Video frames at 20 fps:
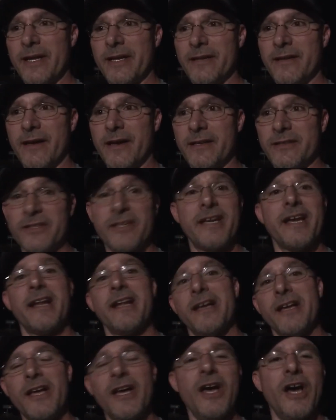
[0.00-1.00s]
and so you got
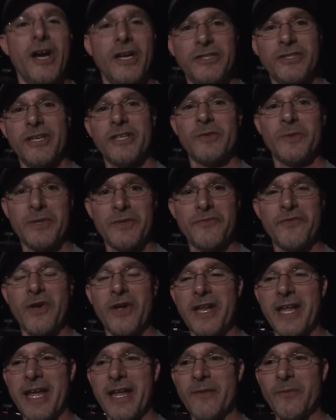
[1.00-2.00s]
to adjust with the
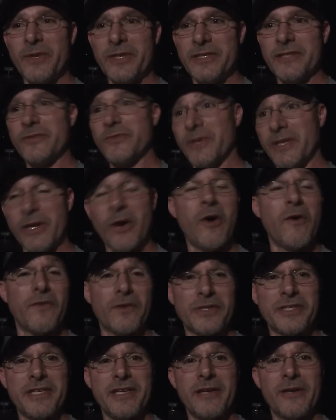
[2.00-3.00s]
front end, which is really
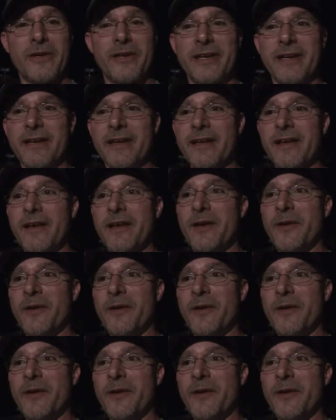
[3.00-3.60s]
oversteering.